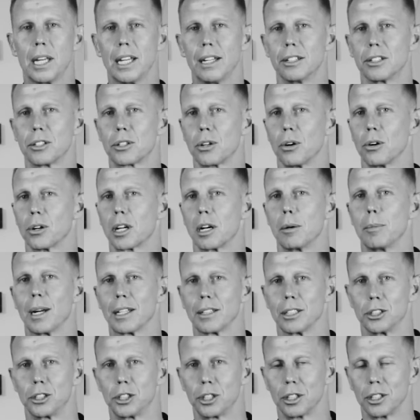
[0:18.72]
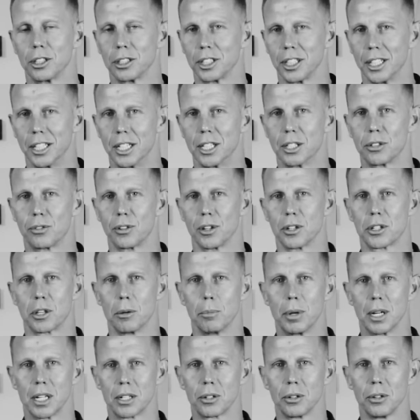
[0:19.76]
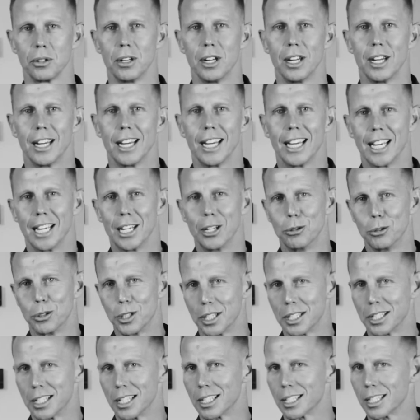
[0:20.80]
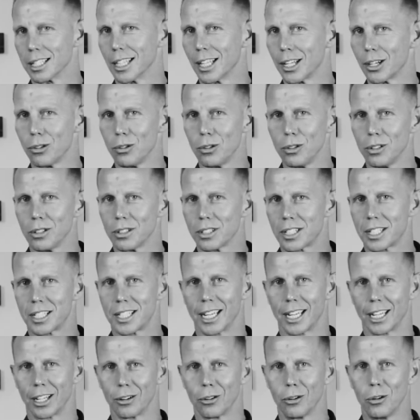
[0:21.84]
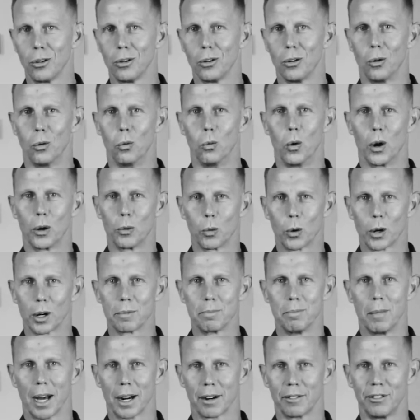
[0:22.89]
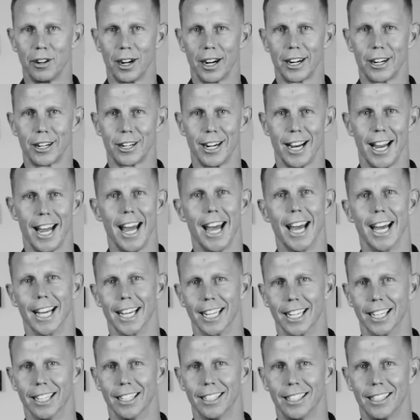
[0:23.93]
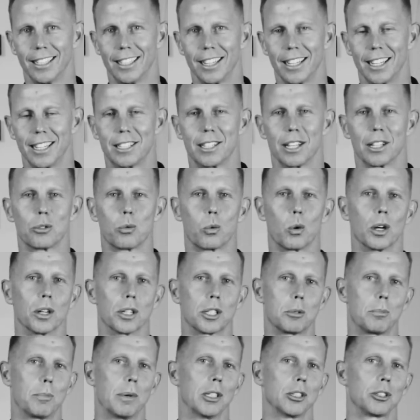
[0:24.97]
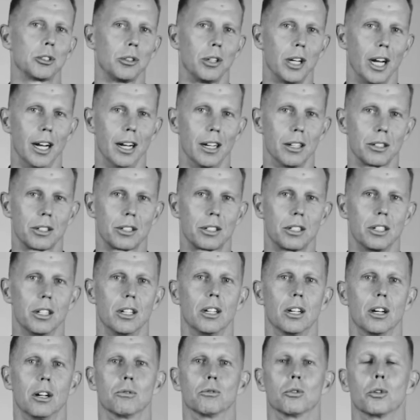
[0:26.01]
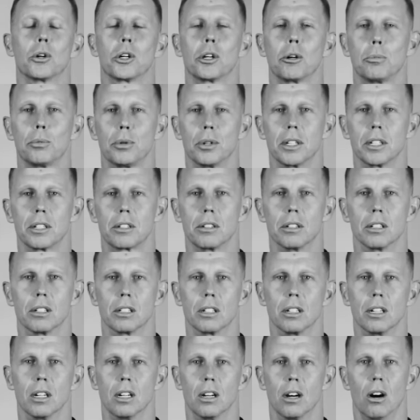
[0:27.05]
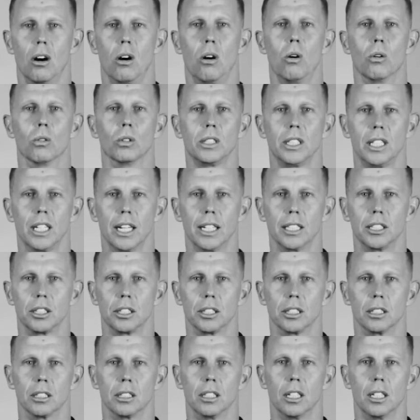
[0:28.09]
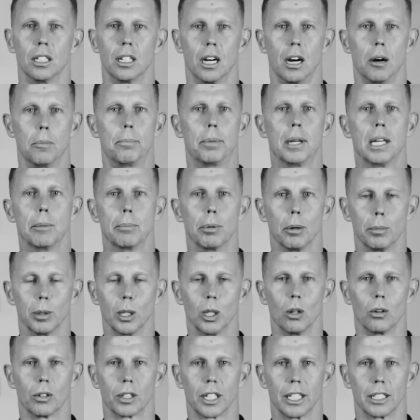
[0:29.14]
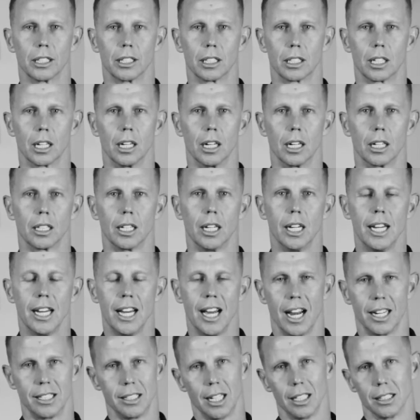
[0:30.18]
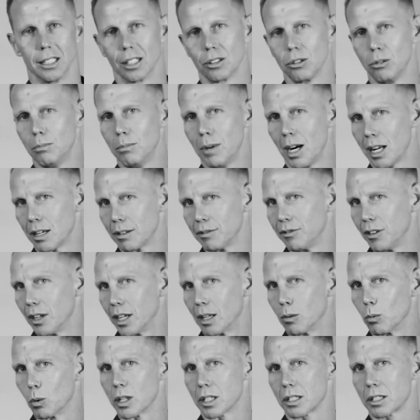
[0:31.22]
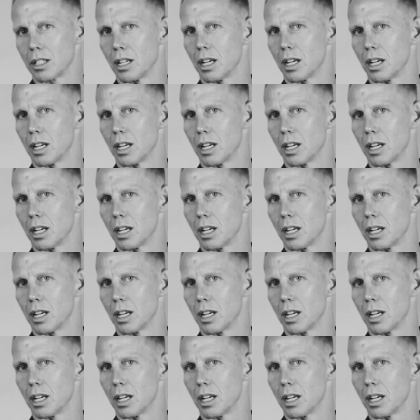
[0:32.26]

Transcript: Peter's talking about the church in his first epistle, he uses this little, single, one-word modifier, A. He says, we're a spiritual house, a royal priesthood, a holy nation, a people belonging to God. And that little modifier, what it